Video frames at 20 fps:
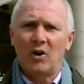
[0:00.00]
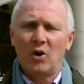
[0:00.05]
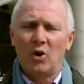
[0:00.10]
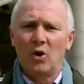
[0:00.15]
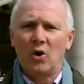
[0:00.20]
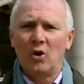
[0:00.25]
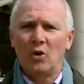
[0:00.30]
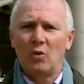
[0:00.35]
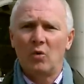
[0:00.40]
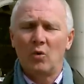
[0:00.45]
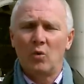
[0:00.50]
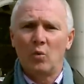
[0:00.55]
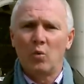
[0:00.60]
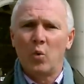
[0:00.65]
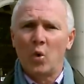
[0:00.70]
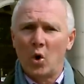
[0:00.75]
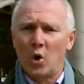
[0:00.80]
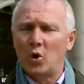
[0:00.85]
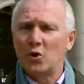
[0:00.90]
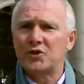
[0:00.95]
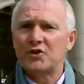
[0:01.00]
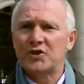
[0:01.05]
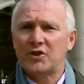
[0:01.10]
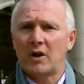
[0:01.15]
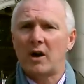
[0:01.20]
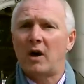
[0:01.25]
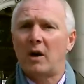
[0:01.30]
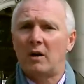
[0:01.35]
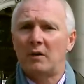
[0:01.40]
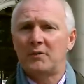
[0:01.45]
or wards
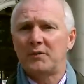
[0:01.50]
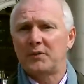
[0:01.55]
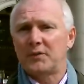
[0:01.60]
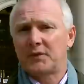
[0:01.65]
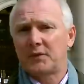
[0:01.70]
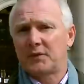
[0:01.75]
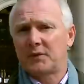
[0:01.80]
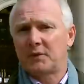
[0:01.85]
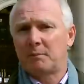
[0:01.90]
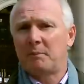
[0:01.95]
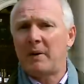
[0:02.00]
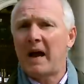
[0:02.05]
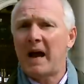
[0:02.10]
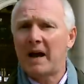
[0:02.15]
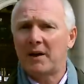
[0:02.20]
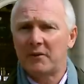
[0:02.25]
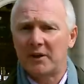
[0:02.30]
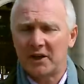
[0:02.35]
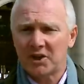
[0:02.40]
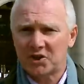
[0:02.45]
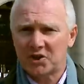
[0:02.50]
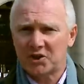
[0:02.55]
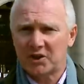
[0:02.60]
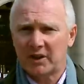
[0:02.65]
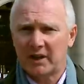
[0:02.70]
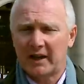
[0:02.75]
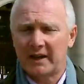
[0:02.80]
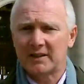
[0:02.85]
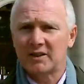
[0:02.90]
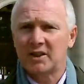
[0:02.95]
of the parish
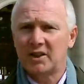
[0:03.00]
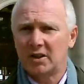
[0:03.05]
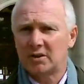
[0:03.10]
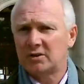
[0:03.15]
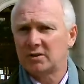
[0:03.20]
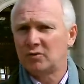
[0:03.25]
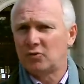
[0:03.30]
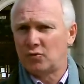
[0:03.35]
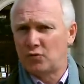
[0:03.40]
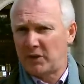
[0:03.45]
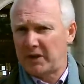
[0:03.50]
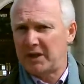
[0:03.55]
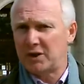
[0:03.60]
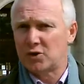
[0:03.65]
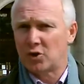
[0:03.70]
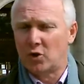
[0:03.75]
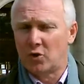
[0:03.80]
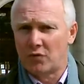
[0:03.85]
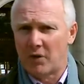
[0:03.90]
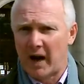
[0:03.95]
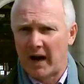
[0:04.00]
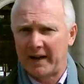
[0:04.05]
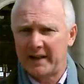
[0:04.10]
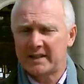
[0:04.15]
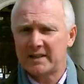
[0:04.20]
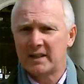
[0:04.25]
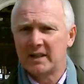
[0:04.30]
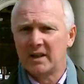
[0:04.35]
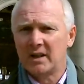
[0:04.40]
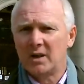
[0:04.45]
and couldn't read or
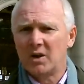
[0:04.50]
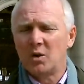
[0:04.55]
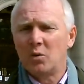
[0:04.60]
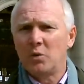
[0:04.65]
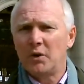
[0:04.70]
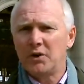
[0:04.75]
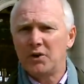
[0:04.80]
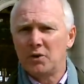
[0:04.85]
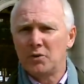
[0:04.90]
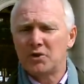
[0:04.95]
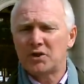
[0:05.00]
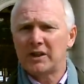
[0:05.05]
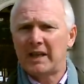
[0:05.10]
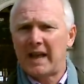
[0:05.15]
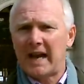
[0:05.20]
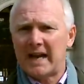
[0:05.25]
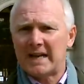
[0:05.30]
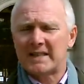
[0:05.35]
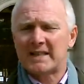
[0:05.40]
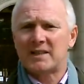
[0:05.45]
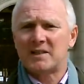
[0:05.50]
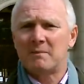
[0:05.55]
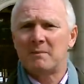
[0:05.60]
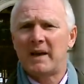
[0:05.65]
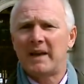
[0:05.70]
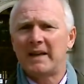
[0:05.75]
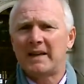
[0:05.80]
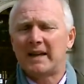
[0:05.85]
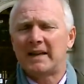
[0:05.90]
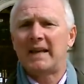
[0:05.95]
write, were usually asked
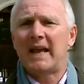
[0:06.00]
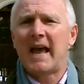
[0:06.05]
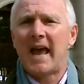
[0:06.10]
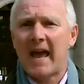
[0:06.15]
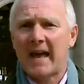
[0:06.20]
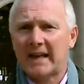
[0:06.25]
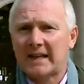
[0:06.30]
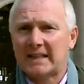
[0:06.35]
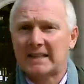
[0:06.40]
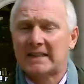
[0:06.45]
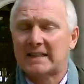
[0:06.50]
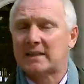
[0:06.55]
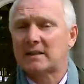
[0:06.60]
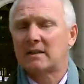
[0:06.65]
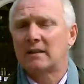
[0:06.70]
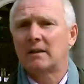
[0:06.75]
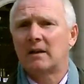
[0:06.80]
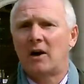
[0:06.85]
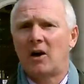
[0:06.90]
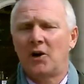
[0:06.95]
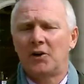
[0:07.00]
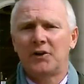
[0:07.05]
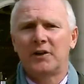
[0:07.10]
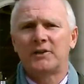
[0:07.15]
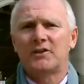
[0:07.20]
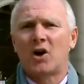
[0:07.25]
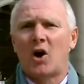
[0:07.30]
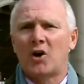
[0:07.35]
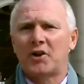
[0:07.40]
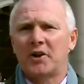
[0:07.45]
to make an X on
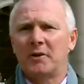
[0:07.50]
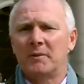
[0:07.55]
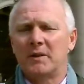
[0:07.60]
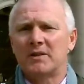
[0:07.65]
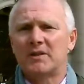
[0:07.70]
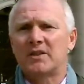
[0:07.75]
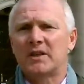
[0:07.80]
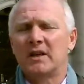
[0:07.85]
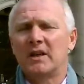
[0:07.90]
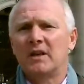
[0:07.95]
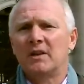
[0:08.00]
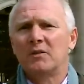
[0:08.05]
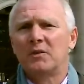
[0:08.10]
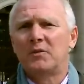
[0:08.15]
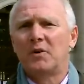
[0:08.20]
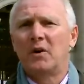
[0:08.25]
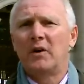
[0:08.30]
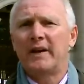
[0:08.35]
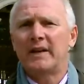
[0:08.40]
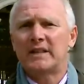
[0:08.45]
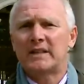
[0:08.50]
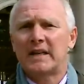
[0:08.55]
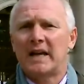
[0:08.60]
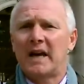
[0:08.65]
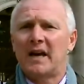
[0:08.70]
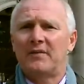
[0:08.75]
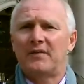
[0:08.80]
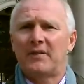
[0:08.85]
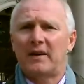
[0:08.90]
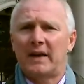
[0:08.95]
a document for it to
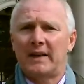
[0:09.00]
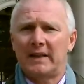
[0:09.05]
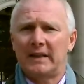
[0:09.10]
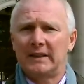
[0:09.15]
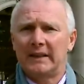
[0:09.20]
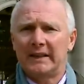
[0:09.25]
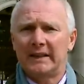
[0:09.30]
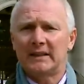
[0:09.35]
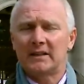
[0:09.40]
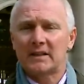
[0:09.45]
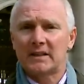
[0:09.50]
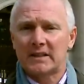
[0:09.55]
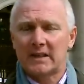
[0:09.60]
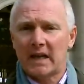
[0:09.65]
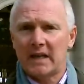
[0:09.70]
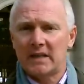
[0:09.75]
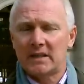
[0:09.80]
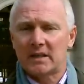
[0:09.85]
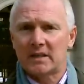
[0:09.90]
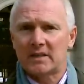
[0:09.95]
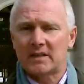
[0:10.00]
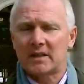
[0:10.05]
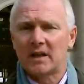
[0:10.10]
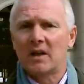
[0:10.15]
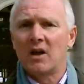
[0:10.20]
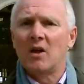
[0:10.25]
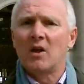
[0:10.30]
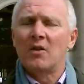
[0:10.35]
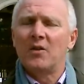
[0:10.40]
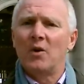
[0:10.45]
have any legal status.
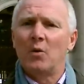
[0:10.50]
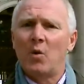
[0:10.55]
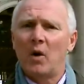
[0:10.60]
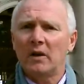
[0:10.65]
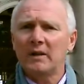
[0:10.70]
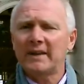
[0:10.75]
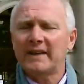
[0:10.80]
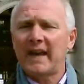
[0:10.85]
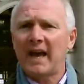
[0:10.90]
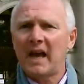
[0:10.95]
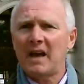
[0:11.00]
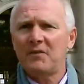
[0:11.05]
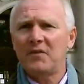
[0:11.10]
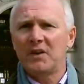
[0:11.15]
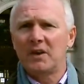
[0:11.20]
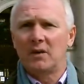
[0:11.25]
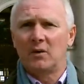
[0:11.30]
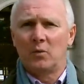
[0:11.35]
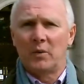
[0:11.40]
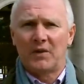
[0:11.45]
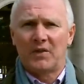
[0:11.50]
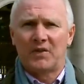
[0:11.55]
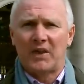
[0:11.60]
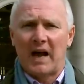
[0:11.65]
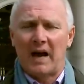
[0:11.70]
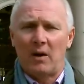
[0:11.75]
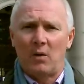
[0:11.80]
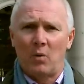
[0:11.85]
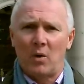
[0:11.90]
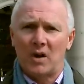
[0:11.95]
The one caveat with
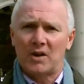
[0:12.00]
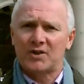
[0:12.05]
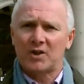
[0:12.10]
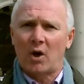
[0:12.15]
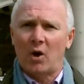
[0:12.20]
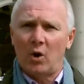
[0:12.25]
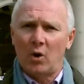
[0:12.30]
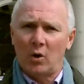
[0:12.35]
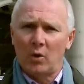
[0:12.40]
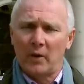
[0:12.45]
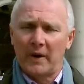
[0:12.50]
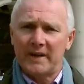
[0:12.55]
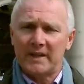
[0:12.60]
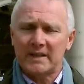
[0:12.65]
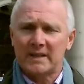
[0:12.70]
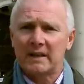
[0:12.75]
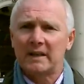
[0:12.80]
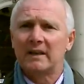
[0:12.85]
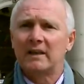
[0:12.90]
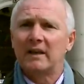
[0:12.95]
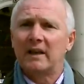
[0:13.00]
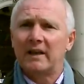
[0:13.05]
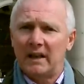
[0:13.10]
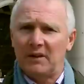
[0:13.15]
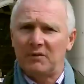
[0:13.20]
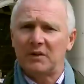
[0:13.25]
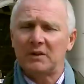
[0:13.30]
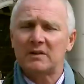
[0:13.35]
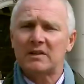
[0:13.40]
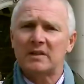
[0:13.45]
that was always,
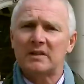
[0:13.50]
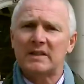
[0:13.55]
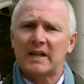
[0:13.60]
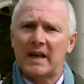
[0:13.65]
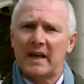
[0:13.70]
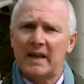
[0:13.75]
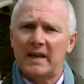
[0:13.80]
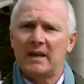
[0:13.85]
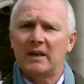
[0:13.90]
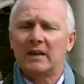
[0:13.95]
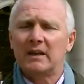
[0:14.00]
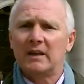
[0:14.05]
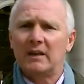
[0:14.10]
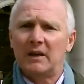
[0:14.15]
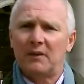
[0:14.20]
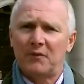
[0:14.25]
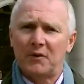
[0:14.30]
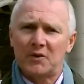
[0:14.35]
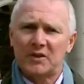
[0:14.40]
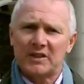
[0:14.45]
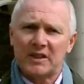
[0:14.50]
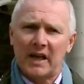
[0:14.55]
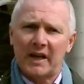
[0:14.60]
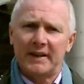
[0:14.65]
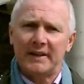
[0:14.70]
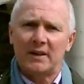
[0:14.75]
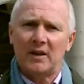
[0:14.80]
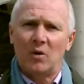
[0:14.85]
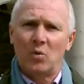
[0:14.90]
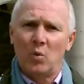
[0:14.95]
even today, if you
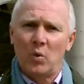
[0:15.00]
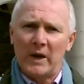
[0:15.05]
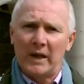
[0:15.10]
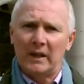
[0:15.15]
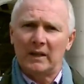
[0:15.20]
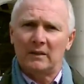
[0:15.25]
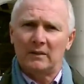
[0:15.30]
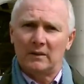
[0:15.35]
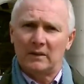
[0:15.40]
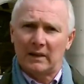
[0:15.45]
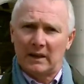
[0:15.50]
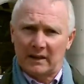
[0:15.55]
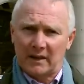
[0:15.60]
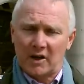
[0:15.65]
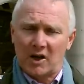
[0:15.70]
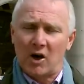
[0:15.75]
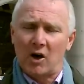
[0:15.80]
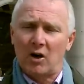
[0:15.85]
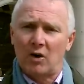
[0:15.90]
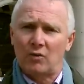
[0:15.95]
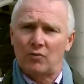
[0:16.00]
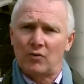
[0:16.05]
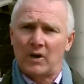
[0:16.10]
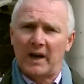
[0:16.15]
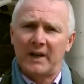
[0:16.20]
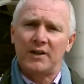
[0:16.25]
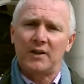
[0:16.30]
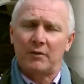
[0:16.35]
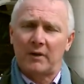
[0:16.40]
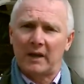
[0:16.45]
sign a will and can't
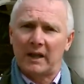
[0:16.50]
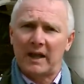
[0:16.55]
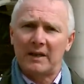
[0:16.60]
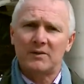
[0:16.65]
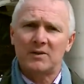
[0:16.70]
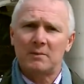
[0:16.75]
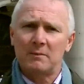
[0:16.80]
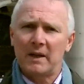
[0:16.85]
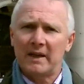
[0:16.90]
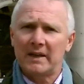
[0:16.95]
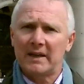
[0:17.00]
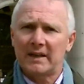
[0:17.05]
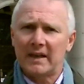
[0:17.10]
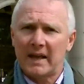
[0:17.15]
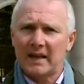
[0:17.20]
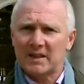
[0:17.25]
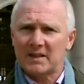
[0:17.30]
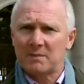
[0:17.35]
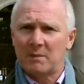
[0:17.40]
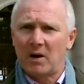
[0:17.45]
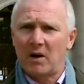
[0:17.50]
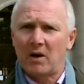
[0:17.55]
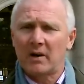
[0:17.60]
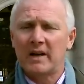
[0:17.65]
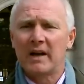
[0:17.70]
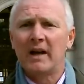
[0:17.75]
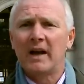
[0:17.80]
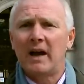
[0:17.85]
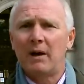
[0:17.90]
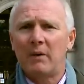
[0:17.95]
write, you're allowed to make an X
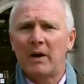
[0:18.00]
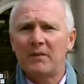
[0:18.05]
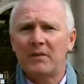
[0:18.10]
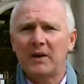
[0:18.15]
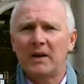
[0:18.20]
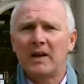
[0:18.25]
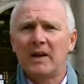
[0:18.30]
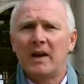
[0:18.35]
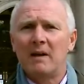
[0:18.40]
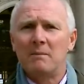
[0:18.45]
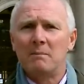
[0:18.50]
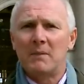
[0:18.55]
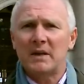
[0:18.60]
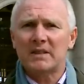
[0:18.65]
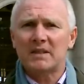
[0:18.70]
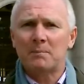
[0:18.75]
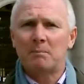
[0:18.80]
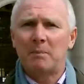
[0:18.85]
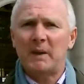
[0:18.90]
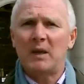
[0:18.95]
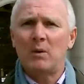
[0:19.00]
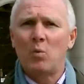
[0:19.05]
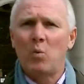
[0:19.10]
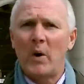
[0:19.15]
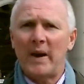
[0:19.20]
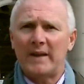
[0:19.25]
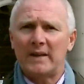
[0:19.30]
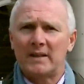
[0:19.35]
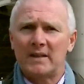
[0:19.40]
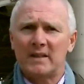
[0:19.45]
mark. However, it must be
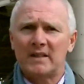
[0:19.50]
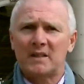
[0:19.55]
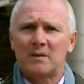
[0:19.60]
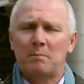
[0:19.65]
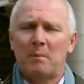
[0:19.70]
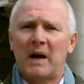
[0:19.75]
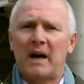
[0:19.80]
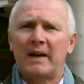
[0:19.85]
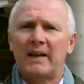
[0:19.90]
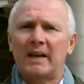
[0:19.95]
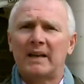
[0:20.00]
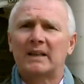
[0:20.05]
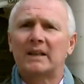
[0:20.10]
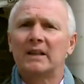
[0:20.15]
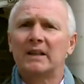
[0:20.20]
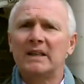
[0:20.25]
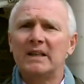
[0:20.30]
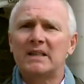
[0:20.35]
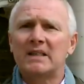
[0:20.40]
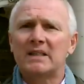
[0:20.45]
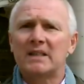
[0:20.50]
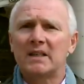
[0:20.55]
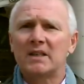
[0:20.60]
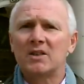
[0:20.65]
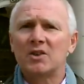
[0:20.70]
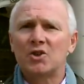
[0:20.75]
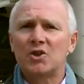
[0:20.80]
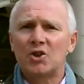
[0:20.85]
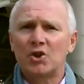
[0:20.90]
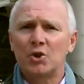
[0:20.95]
witnessed by at least
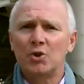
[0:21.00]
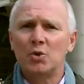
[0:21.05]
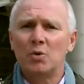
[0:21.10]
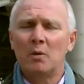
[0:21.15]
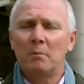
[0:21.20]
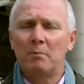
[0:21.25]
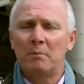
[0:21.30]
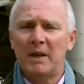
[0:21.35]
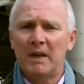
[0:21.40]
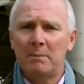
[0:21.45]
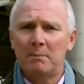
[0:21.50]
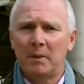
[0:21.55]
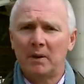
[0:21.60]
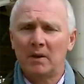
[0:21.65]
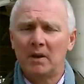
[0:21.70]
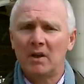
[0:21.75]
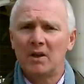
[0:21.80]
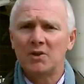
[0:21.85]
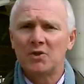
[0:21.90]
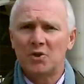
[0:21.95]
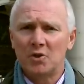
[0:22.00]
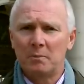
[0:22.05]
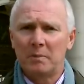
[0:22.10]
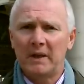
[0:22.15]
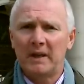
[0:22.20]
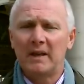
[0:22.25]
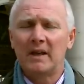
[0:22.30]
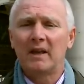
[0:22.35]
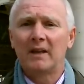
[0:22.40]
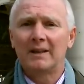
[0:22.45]
two people to
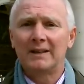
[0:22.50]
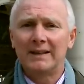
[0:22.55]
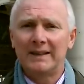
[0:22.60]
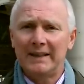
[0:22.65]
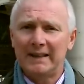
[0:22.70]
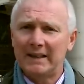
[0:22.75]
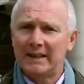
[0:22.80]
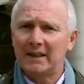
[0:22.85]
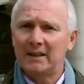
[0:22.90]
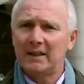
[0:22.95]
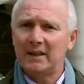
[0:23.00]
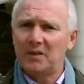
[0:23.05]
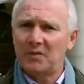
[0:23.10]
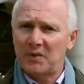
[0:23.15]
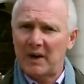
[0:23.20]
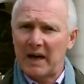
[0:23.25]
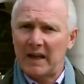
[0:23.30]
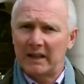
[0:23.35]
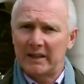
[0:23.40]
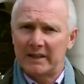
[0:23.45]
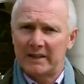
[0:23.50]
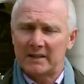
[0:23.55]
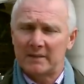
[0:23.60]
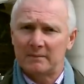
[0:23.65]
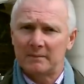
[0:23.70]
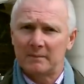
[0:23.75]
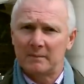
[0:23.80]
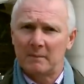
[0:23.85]
be legally valid.